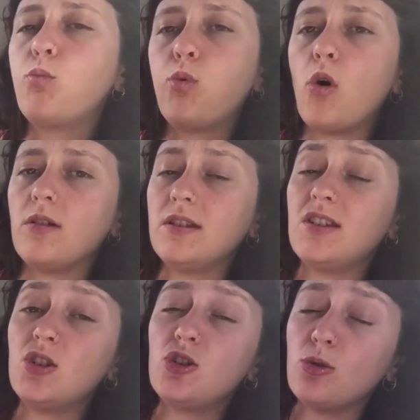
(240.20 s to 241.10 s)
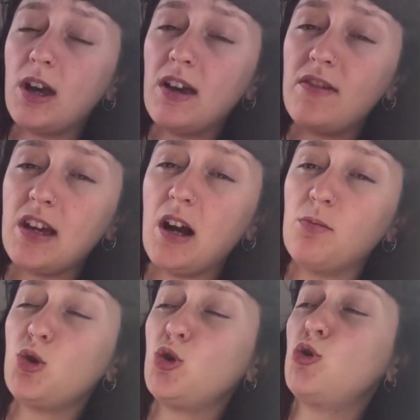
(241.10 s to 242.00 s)
Whoa, this is so heavy,
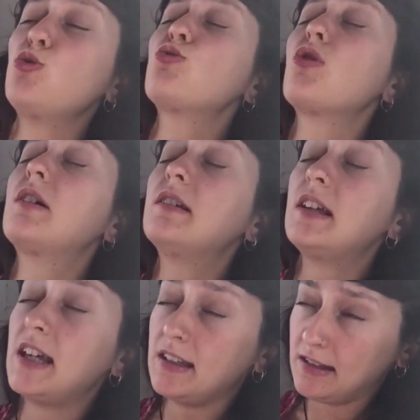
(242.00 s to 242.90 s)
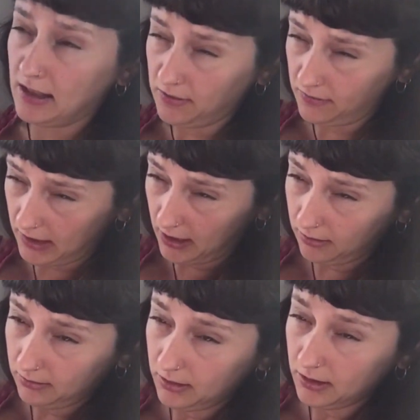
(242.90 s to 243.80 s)
I'm struggling to lift it.
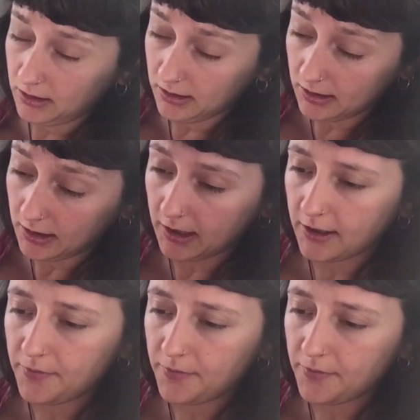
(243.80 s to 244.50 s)
Ooh.